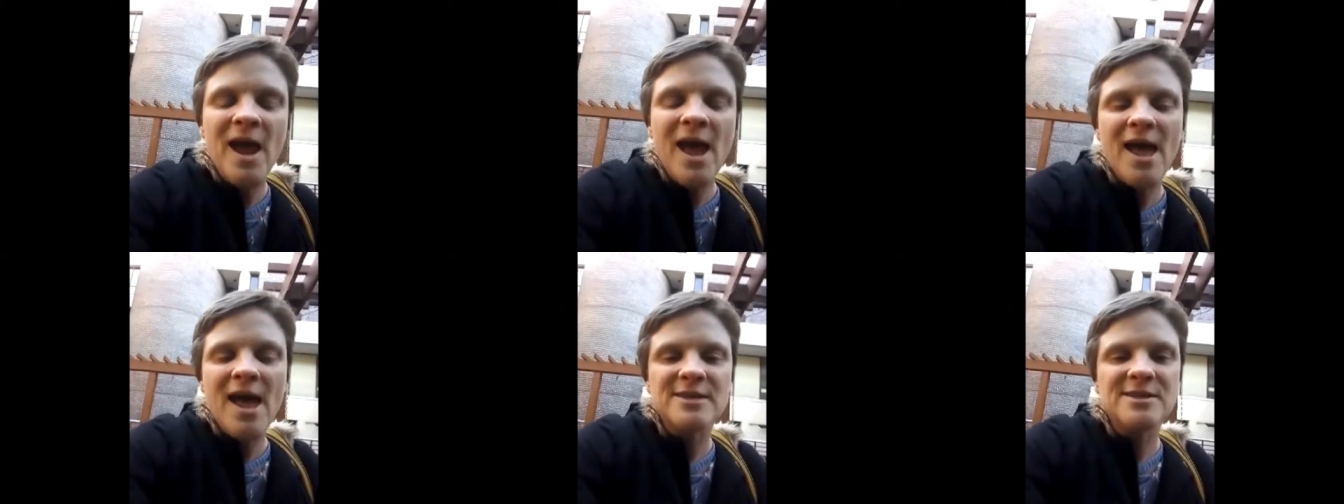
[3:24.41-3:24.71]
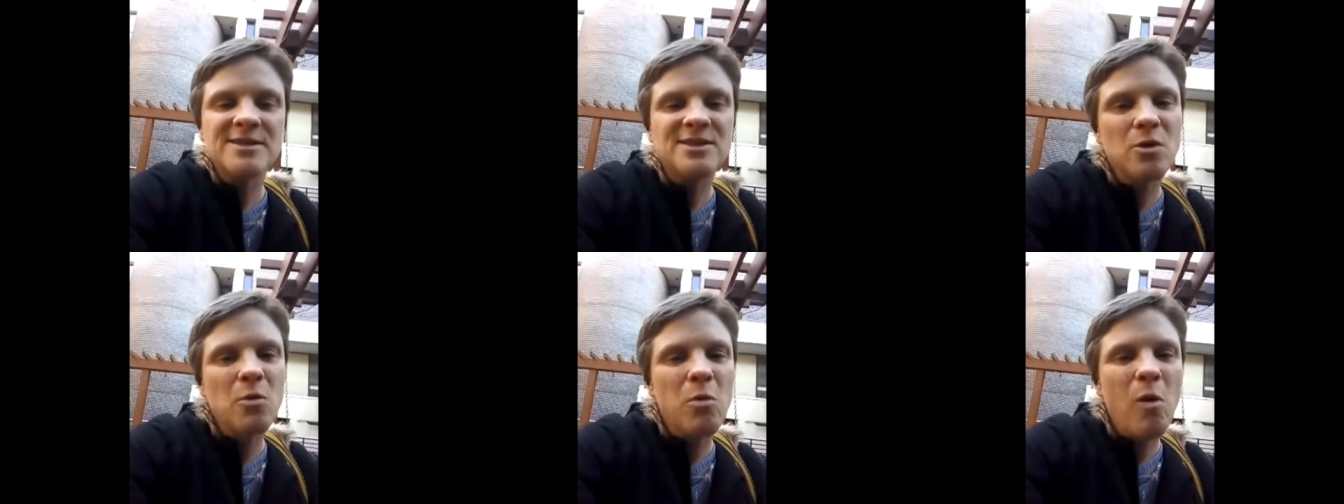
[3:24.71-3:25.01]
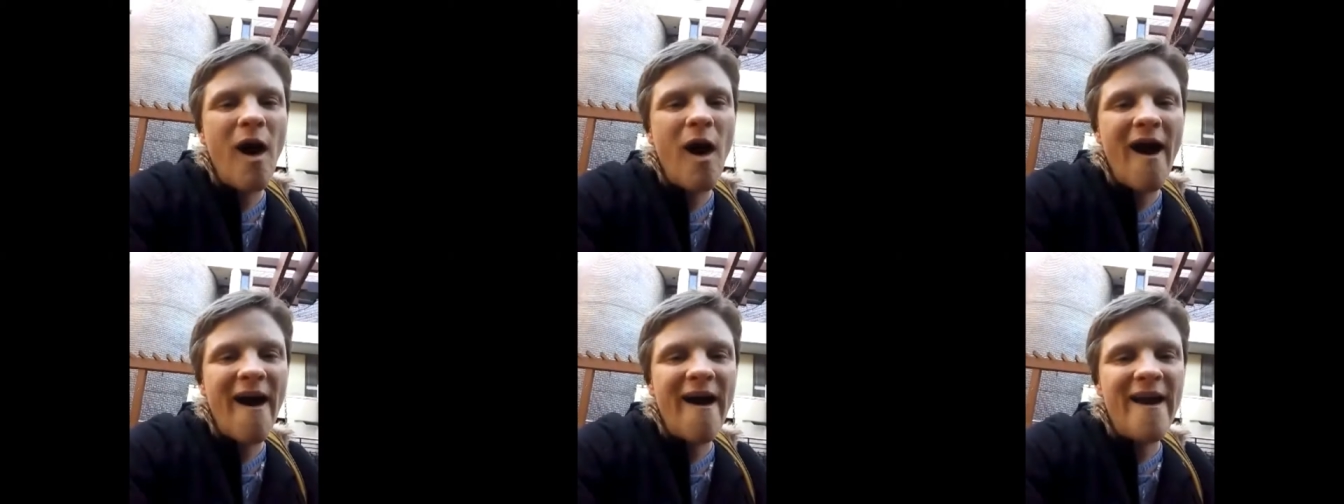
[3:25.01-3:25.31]
as to
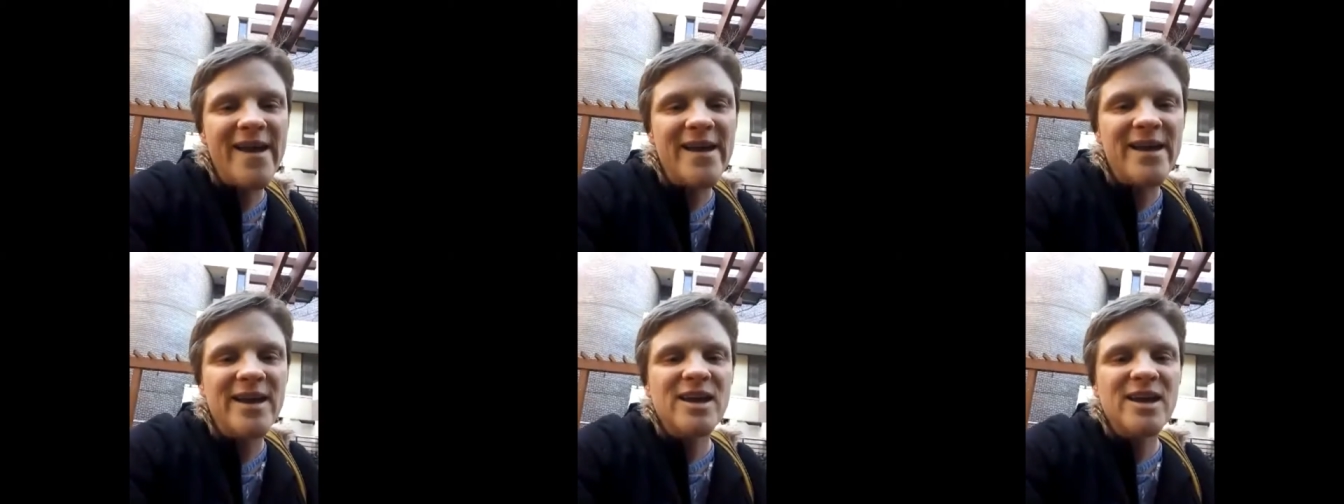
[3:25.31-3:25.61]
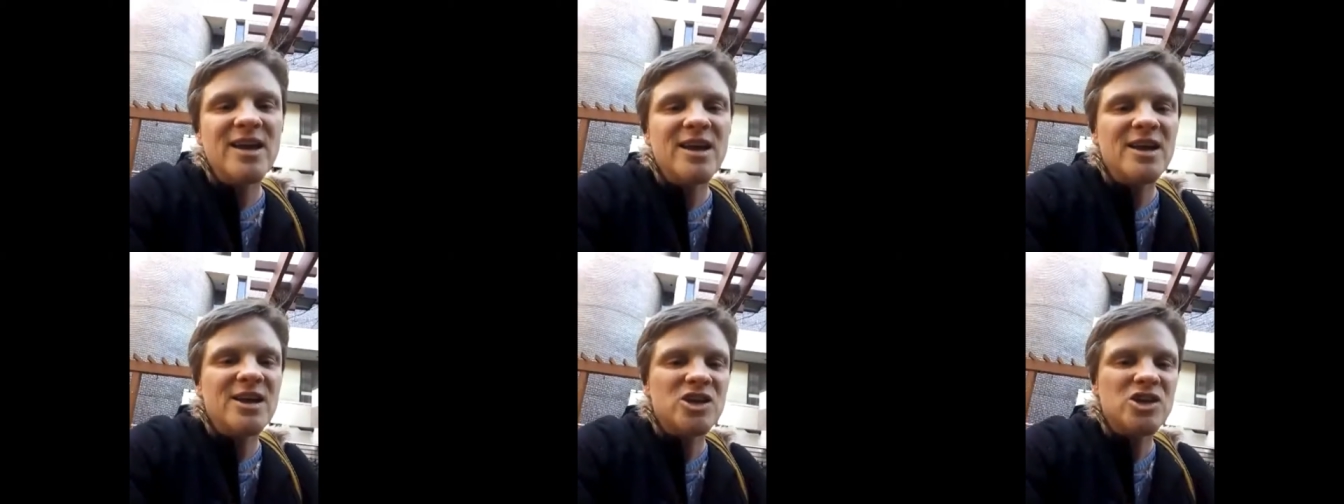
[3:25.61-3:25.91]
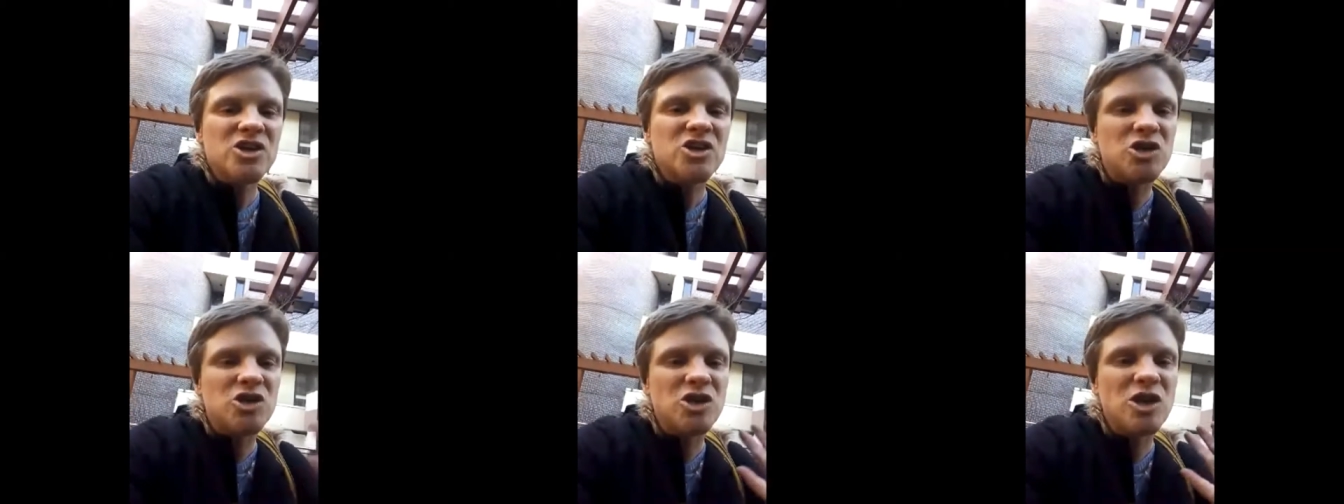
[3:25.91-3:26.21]
why
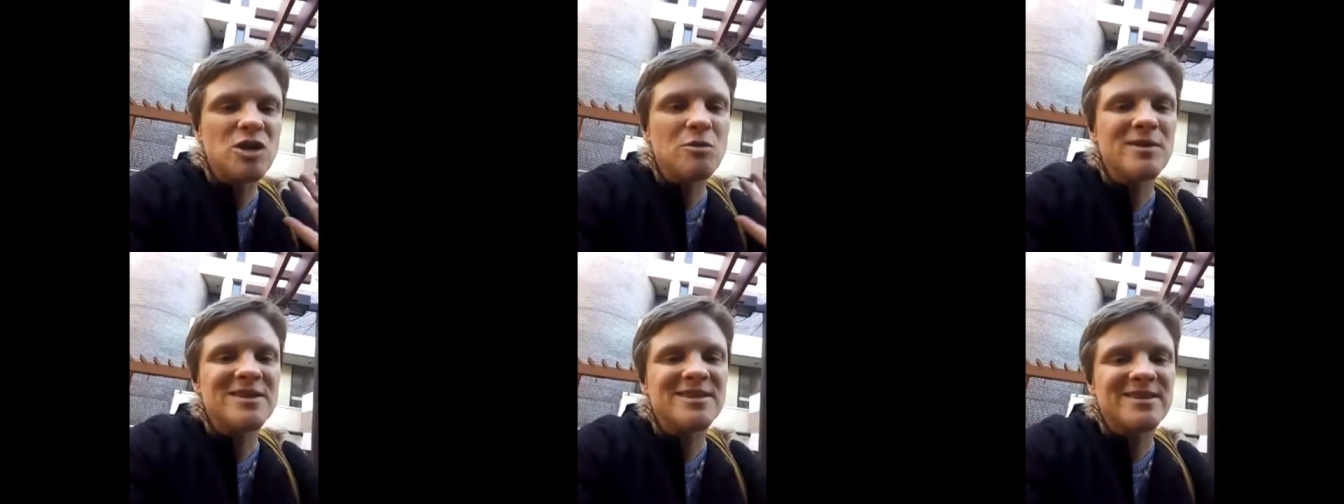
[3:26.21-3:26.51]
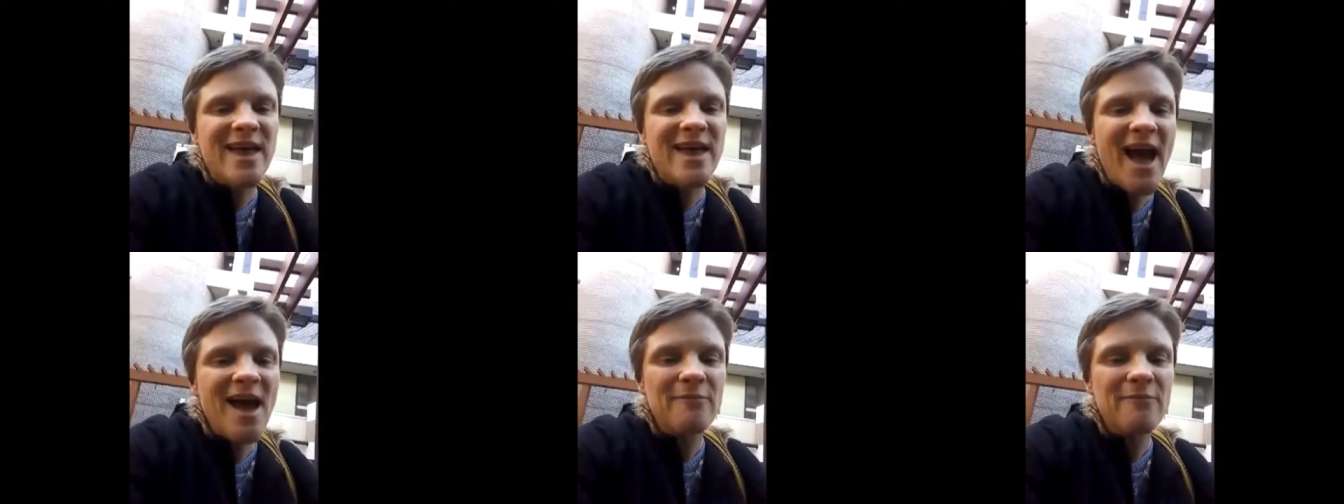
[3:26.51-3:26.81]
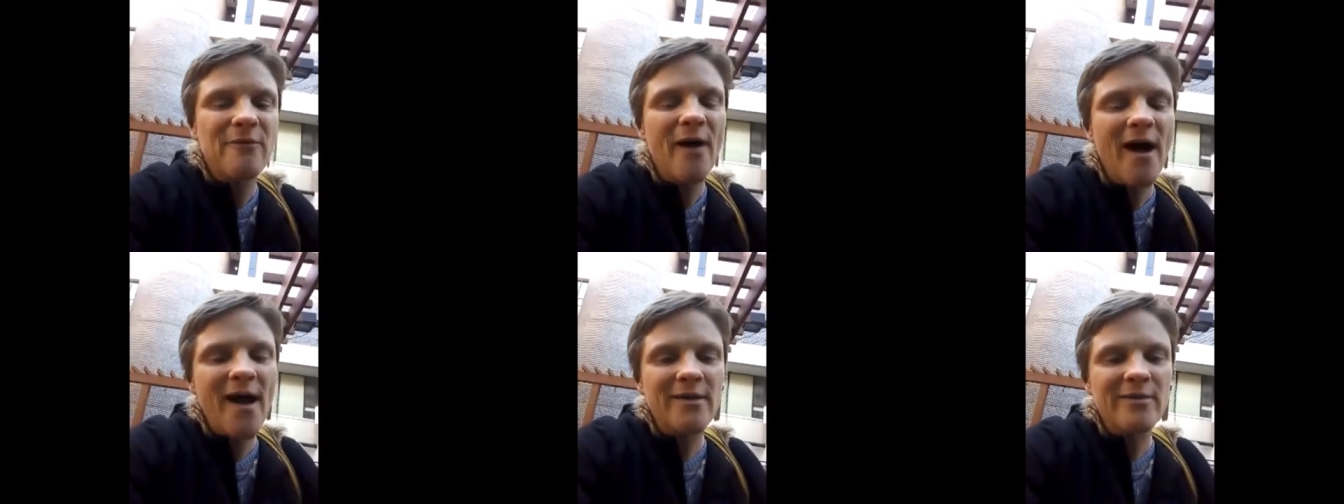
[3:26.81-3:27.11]
she was that
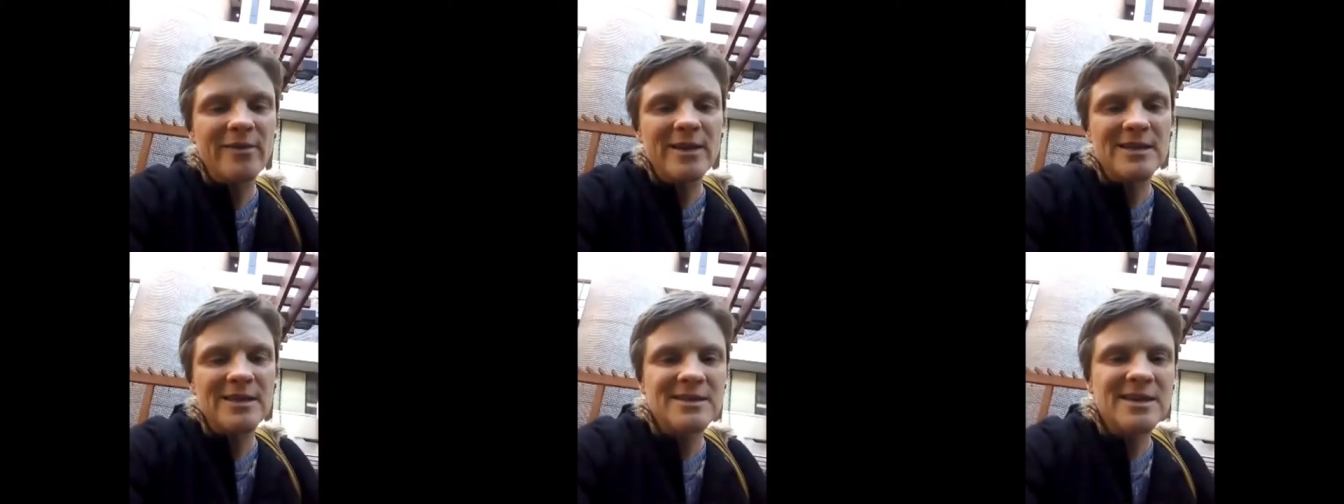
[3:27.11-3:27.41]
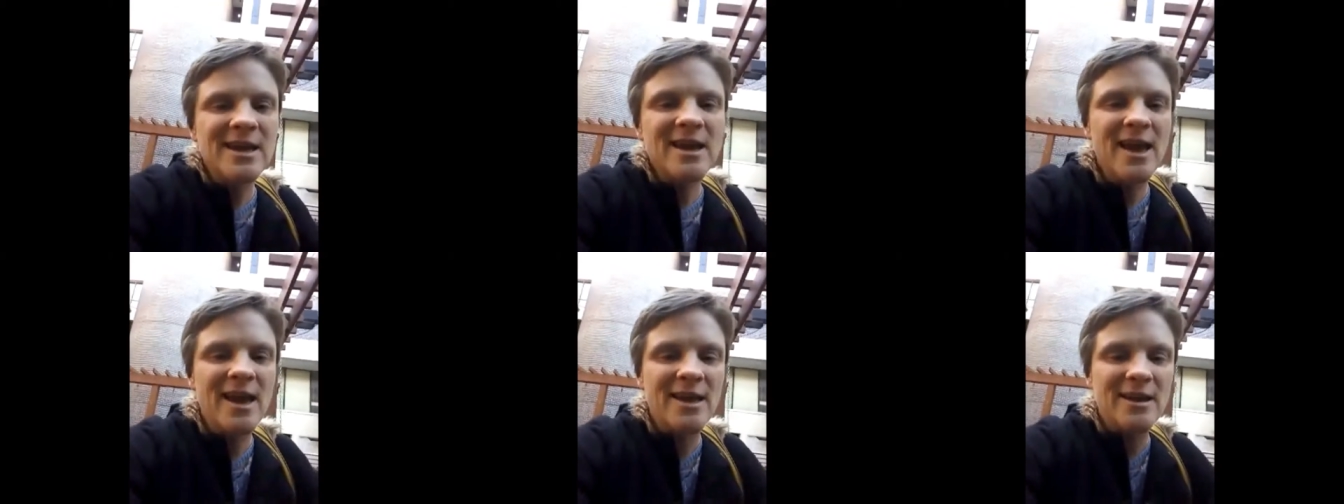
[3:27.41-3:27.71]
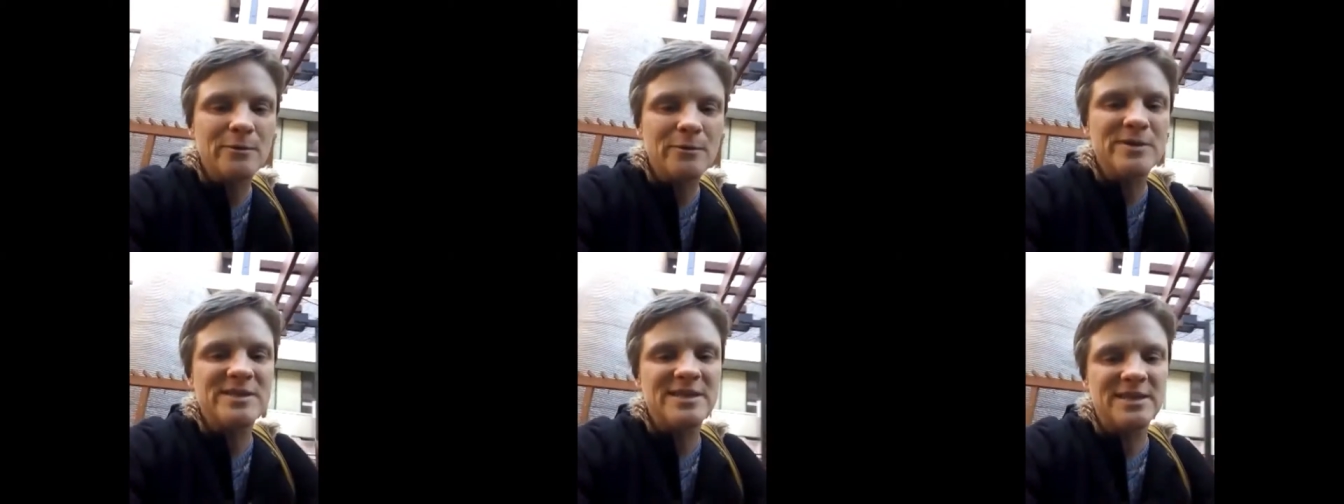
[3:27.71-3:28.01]
violent
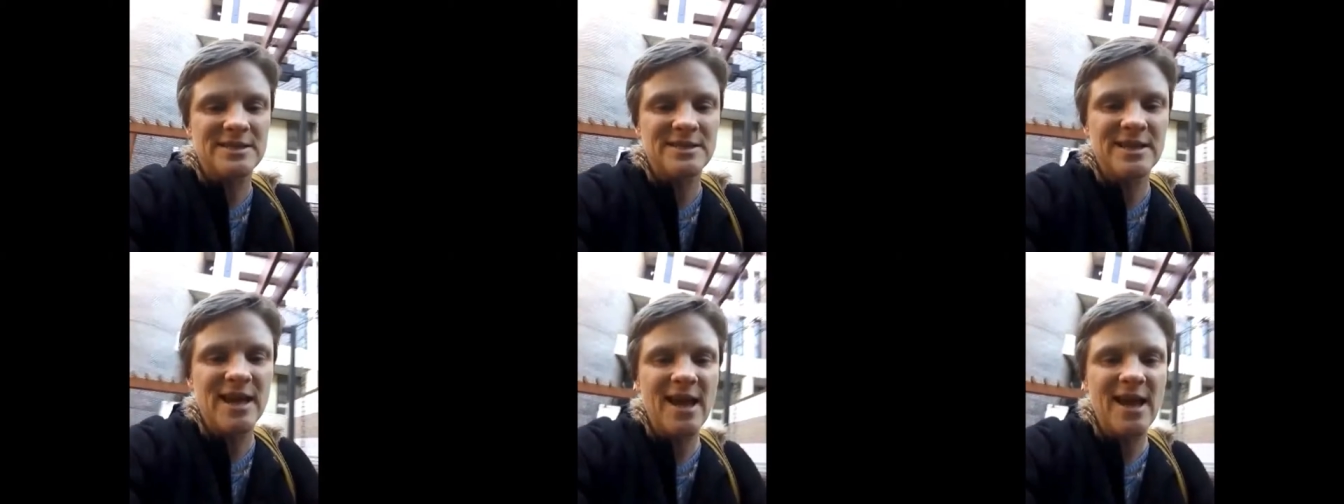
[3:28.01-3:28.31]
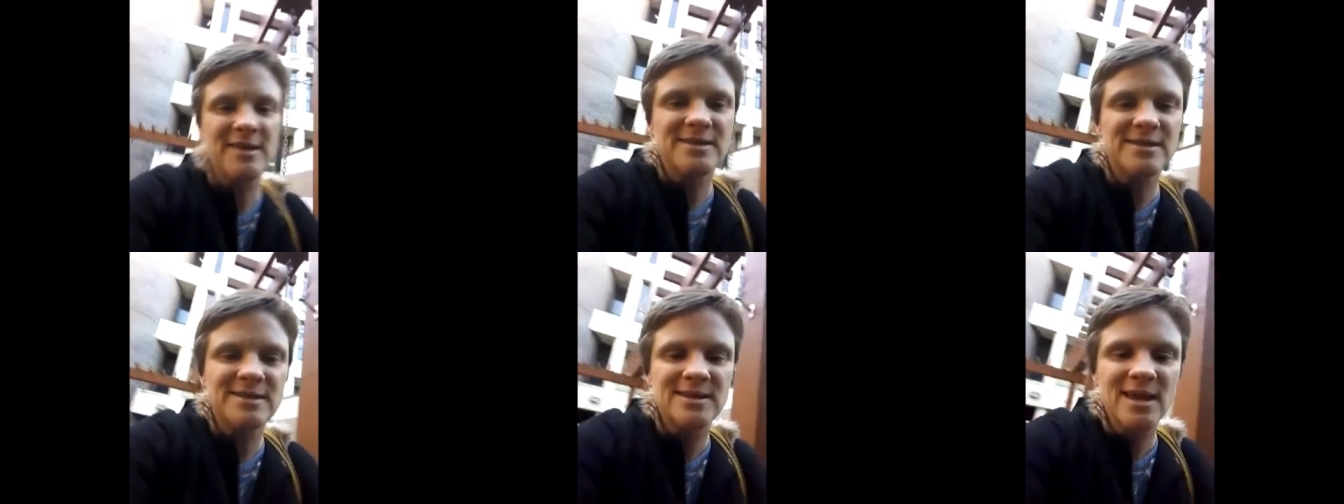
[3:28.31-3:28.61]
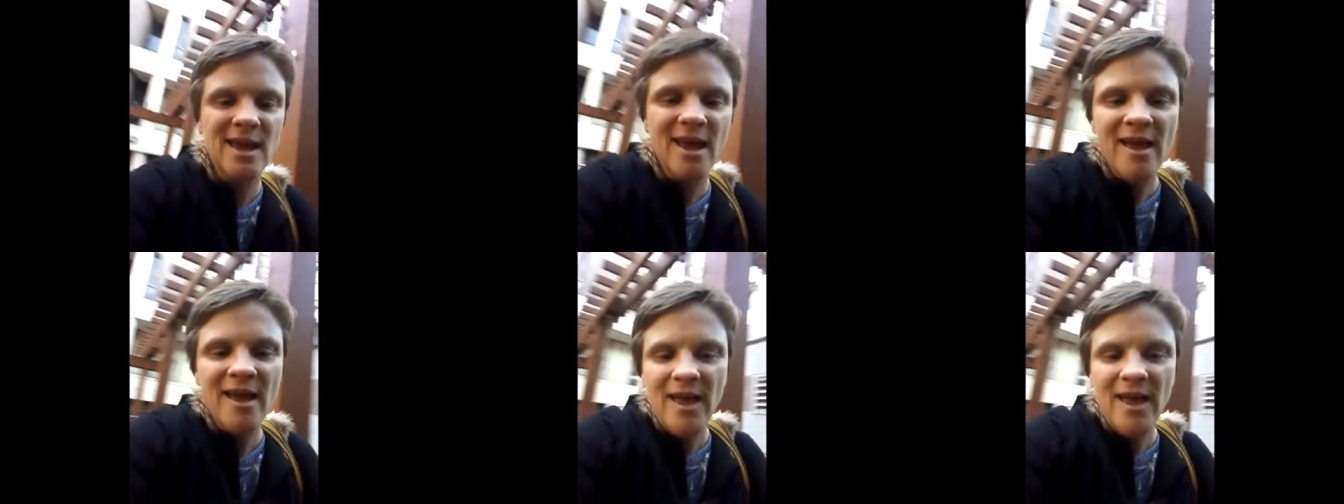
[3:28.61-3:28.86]
and it was intense.